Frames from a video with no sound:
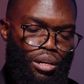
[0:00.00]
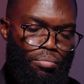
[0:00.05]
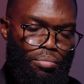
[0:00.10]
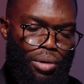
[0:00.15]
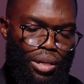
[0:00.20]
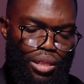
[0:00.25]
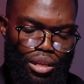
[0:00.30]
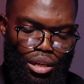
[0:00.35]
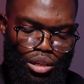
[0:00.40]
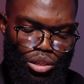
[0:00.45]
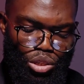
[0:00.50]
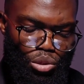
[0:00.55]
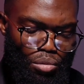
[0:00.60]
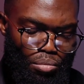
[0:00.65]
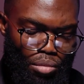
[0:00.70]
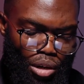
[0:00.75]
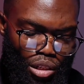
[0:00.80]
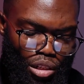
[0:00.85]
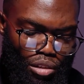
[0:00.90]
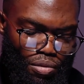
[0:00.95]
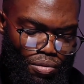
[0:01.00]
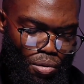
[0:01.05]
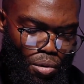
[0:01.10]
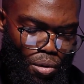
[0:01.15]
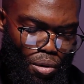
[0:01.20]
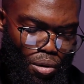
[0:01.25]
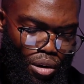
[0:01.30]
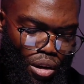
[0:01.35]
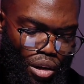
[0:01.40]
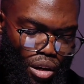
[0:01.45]
but thanks so much
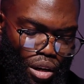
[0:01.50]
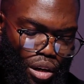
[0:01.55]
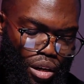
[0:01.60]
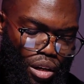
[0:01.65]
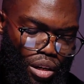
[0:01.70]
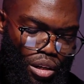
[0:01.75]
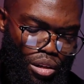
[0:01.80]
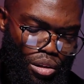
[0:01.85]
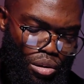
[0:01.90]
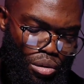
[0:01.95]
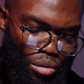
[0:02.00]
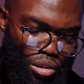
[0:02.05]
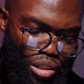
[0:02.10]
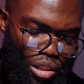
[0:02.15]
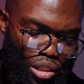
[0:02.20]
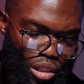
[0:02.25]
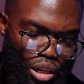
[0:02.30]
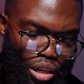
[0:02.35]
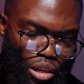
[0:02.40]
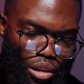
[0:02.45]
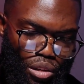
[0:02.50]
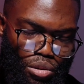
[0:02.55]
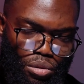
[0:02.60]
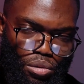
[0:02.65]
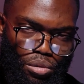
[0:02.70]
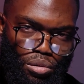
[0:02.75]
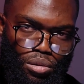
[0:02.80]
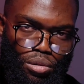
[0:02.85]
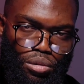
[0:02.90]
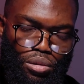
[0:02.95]
for you know staying
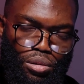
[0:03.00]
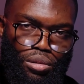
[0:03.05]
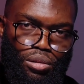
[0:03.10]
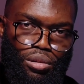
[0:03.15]
through